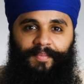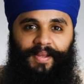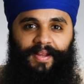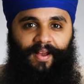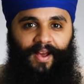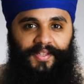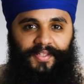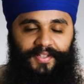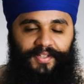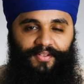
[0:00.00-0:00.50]

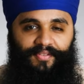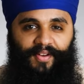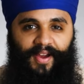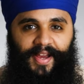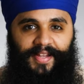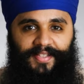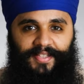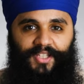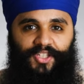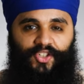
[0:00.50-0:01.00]
Because the
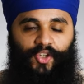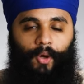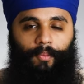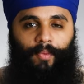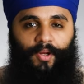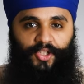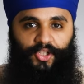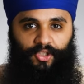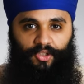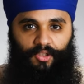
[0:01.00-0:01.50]
device is so
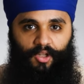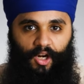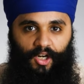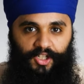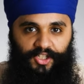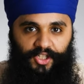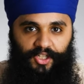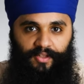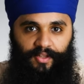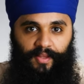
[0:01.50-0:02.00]
much
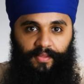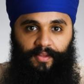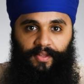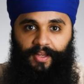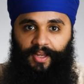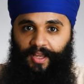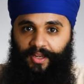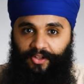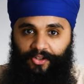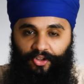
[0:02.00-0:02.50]
larger than the
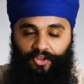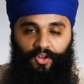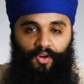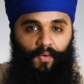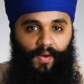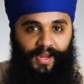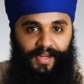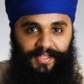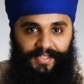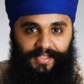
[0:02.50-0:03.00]
Kindle
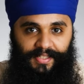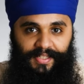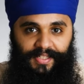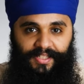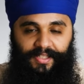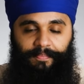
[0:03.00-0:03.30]
Oasis,